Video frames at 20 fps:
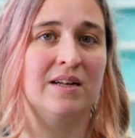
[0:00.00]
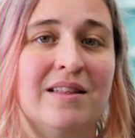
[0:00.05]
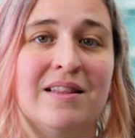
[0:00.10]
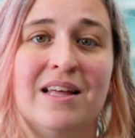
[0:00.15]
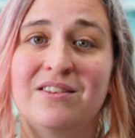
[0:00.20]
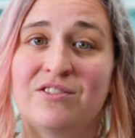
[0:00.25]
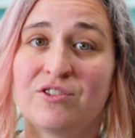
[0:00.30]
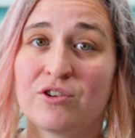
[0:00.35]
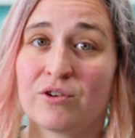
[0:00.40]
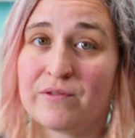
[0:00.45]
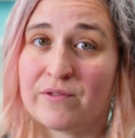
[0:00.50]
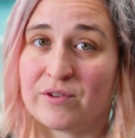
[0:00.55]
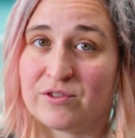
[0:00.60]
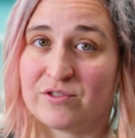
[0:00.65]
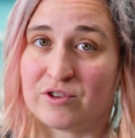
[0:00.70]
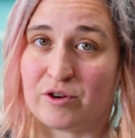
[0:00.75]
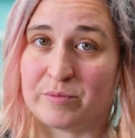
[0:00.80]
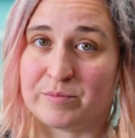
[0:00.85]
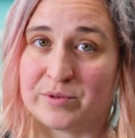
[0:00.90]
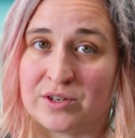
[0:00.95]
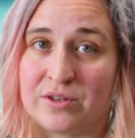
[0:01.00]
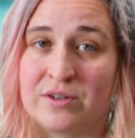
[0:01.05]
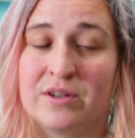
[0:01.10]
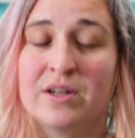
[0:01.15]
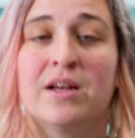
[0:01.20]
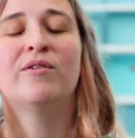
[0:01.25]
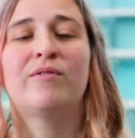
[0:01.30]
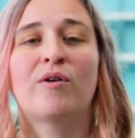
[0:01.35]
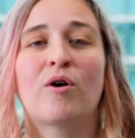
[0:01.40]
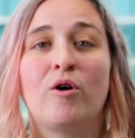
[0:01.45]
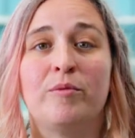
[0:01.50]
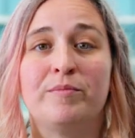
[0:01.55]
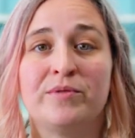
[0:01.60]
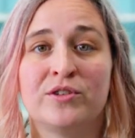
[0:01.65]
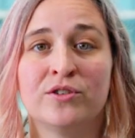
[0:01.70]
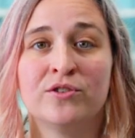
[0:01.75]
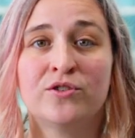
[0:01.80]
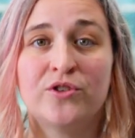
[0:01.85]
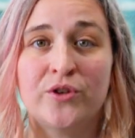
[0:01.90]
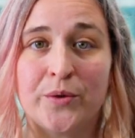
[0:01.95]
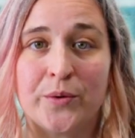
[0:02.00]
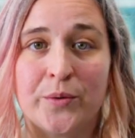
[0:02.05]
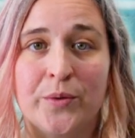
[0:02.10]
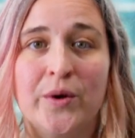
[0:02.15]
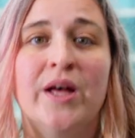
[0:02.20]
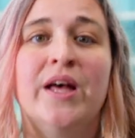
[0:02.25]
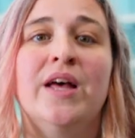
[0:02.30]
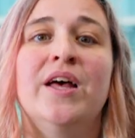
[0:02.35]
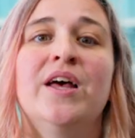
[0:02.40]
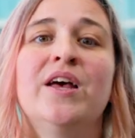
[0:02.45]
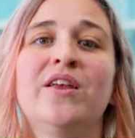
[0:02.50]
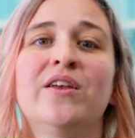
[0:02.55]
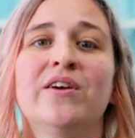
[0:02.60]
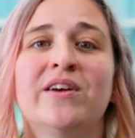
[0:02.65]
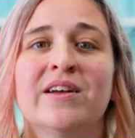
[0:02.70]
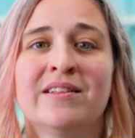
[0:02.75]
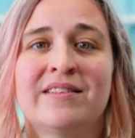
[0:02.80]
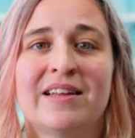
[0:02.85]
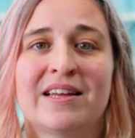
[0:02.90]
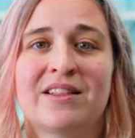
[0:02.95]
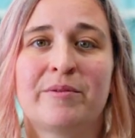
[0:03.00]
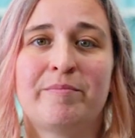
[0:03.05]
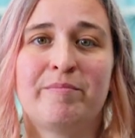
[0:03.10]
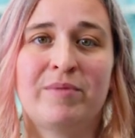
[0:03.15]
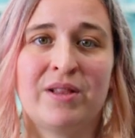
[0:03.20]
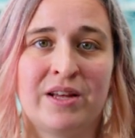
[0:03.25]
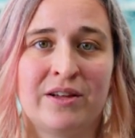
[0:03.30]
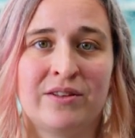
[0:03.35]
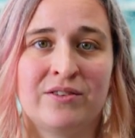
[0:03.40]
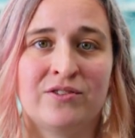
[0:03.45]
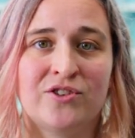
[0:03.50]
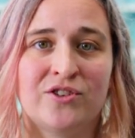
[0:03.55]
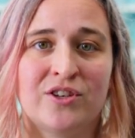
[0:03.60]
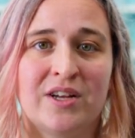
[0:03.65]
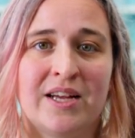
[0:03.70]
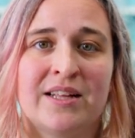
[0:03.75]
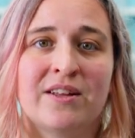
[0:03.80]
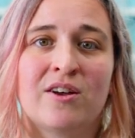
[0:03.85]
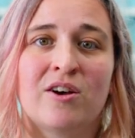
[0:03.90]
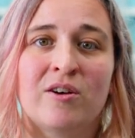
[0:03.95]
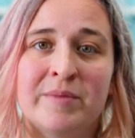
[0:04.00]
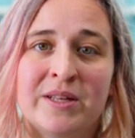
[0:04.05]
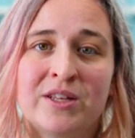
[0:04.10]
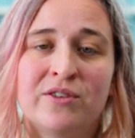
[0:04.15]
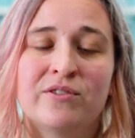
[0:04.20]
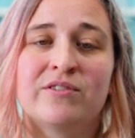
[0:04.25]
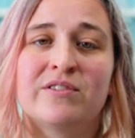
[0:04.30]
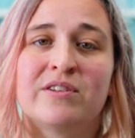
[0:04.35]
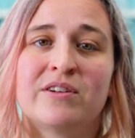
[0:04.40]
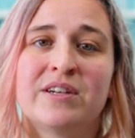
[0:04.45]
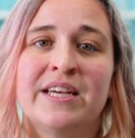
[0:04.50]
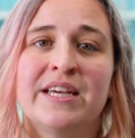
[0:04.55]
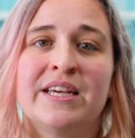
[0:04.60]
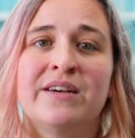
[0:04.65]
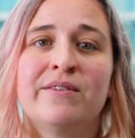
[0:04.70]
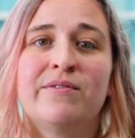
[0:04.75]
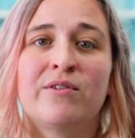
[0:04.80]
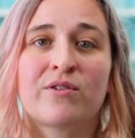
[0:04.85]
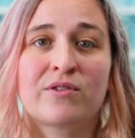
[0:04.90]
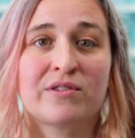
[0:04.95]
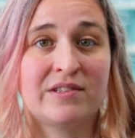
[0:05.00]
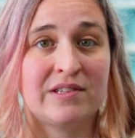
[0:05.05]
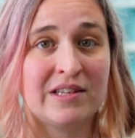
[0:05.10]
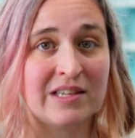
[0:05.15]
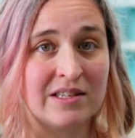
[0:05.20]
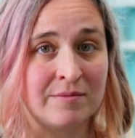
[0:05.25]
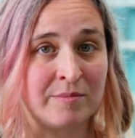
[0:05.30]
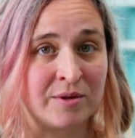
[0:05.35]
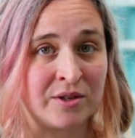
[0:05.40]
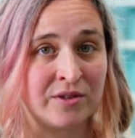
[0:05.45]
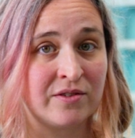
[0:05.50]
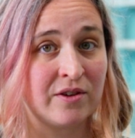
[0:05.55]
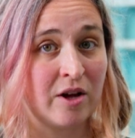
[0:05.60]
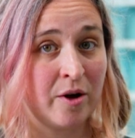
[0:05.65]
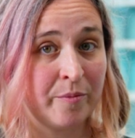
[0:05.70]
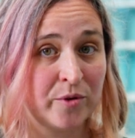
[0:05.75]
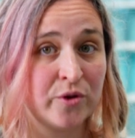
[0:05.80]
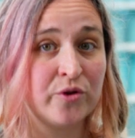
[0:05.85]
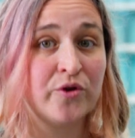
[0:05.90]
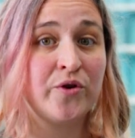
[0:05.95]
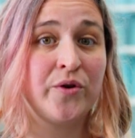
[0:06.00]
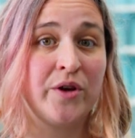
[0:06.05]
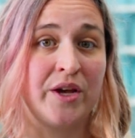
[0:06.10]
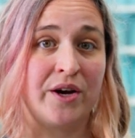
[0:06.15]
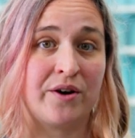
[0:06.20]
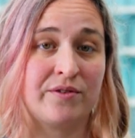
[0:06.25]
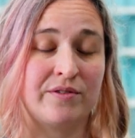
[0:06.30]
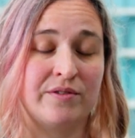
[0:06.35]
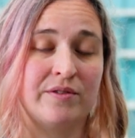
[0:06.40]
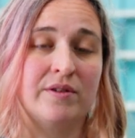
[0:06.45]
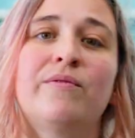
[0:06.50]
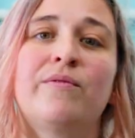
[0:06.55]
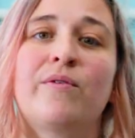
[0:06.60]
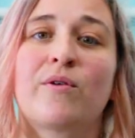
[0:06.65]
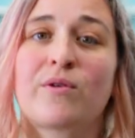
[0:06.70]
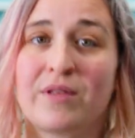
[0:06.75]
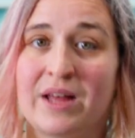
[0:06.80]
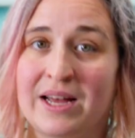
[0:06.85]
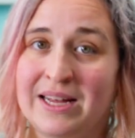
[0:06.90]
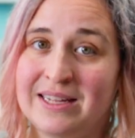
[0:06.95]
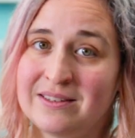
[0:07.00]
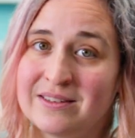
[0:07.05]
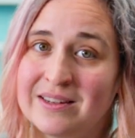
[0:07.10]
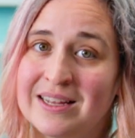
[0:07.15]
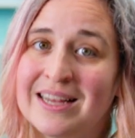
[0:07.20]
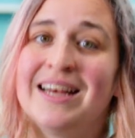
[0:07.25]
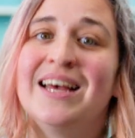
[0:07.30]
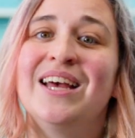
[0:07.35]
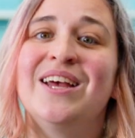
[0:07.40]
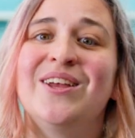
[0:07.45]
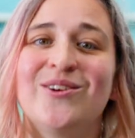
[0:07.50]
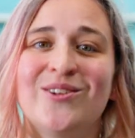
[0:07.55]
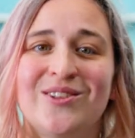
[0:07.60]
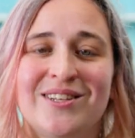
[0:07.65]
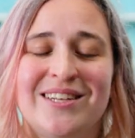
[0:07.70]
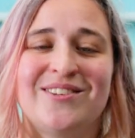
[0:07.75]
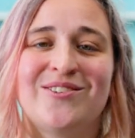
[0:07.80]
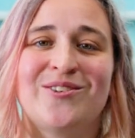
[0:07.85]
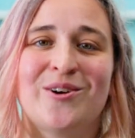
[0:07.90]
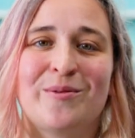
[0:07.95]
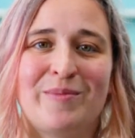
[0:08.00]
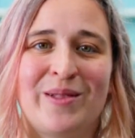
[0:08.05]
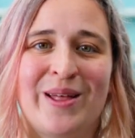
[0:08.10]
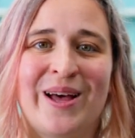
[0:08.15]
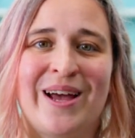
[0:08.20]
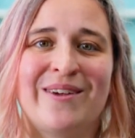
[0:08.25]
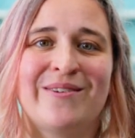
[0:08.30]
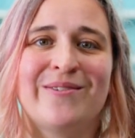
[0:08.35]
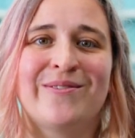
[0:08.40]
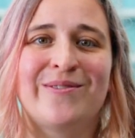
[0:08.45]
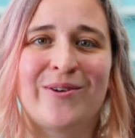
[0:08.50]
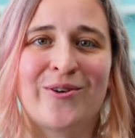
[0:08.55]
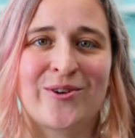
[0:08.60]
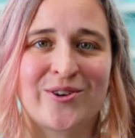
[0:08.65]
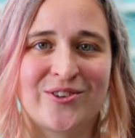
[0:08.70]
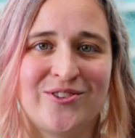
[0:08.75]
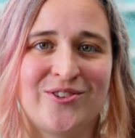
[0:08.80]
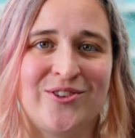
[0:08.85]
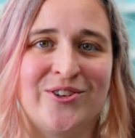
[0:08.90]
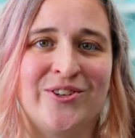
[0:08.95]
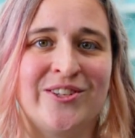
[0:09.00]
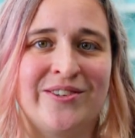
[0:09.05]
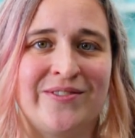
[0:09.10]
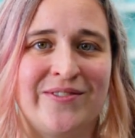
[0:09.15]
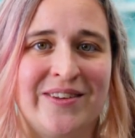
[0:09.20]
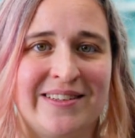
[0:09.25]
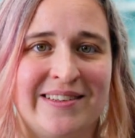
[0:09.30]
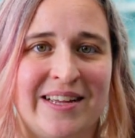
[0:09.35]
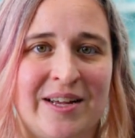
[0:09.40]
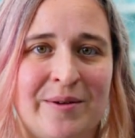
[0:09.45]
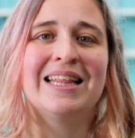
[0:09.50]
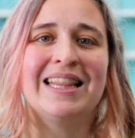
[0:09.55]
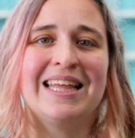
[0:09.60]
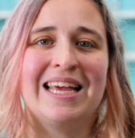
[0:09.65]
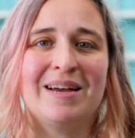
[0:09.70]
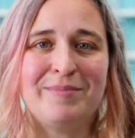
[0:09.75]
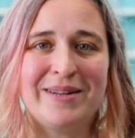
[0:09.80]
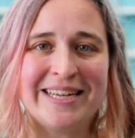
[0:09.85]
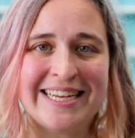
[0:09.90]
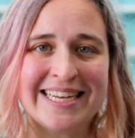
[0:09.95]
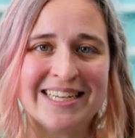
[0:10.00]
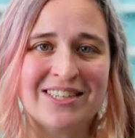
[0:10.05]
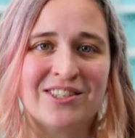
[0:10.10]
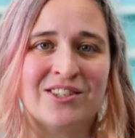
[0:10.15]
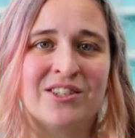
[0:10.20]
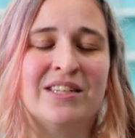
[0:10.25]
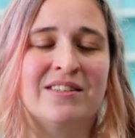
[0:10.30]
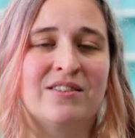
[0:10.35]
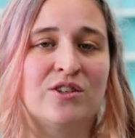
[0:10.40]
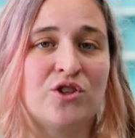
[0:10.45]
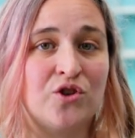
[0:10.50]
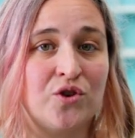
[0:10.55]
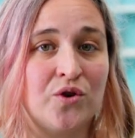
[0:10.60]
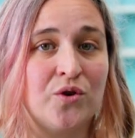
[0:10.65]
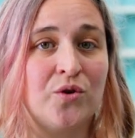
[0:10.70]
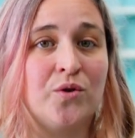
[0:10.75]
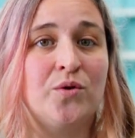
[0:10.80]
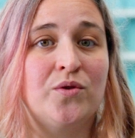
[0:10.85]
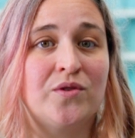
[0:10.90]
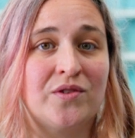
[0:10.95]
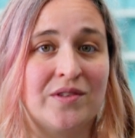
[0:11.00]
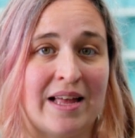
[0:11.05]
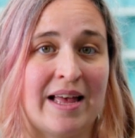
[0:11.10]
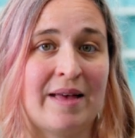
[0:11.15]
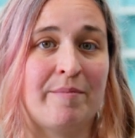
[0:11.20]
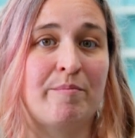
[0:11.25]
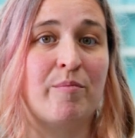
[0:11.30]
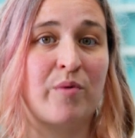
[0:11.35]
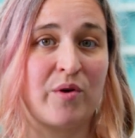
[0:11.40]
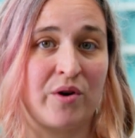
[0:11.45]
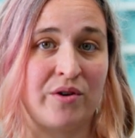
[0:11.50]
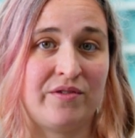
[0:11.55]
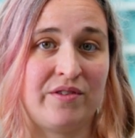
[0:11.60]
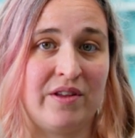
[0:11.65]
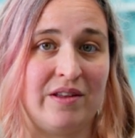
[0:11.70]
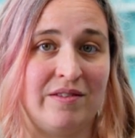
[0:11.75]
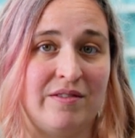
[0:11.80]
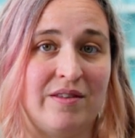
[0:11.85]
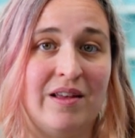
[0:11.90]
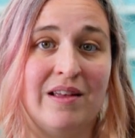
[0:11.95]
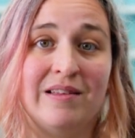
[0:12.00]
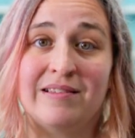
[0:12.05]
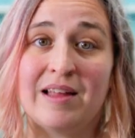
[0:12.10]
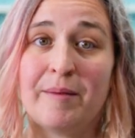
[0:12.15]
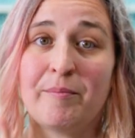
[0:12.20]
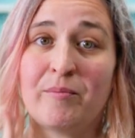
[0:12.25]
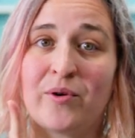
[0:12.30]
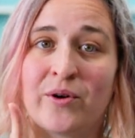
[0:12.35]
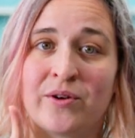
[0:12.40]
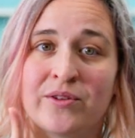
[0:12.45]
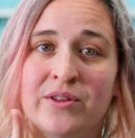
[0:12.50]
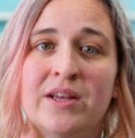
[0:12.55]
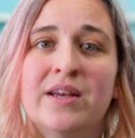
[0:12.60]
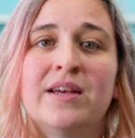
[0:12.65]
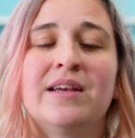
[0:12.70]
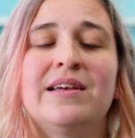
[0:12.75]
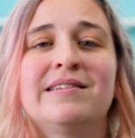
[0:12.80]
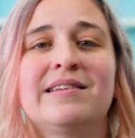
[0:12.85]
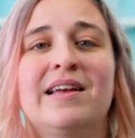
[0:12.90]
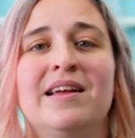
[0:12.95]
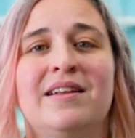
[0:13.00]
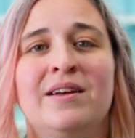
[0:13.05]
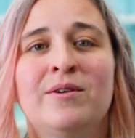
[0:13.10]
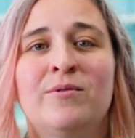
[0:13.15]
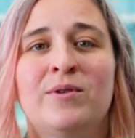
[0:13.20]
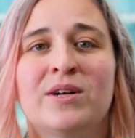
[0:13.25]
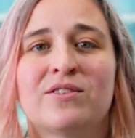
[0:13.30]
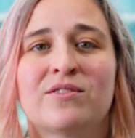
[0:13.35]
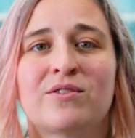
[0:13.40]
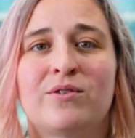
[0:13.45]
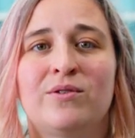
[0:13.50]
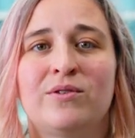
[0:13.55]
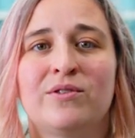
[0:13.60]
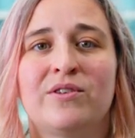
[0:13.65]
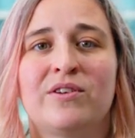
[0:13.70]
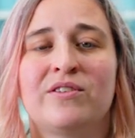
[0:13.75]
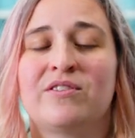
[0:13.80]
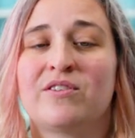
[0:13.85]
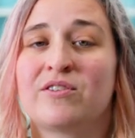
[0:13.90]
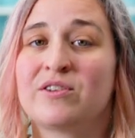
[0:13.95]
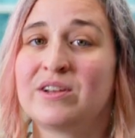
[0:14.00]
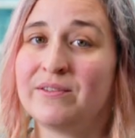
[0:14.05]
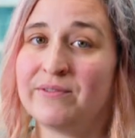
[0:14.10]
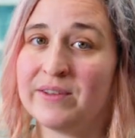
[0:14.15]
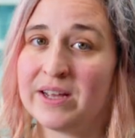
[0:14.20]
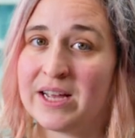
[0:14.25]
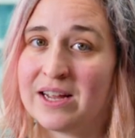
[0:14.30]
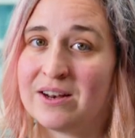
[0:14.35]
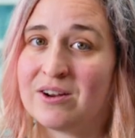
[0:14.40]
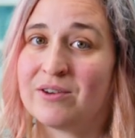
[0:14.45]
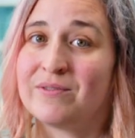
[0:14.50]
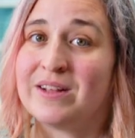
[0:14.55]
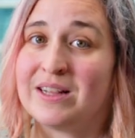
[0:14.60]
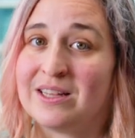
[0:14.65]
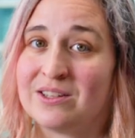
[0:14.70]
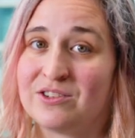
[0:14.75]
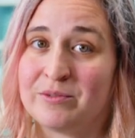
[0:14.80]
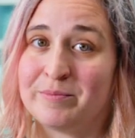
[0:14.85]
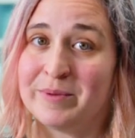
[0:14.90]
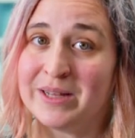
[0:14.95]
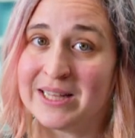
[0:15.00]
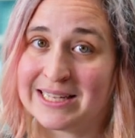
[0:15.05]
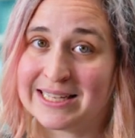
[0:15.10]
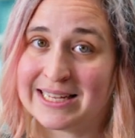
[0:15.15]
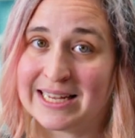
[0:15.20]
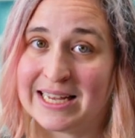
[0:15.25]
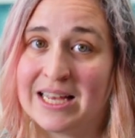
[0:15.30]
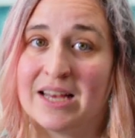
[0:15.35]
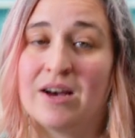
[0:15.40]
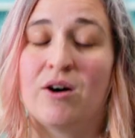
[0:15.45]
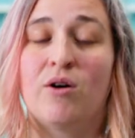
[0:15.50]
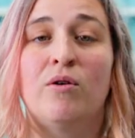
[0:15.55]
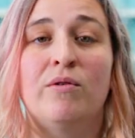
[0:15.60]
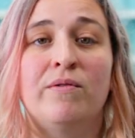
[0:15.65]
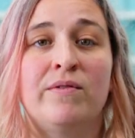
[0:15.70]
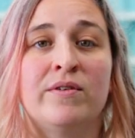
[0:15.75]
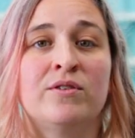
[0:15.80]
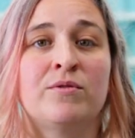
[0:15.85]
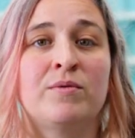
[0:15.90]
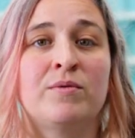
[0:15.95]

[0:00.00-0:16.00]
That's your first option. For option 2, you can take the plunge and commit to studying for 6 months up to 2 years. For that, you'll need to apply for a student visa. The application is a two-step process. Step 1 is getting what's called a certificate of eligibility, often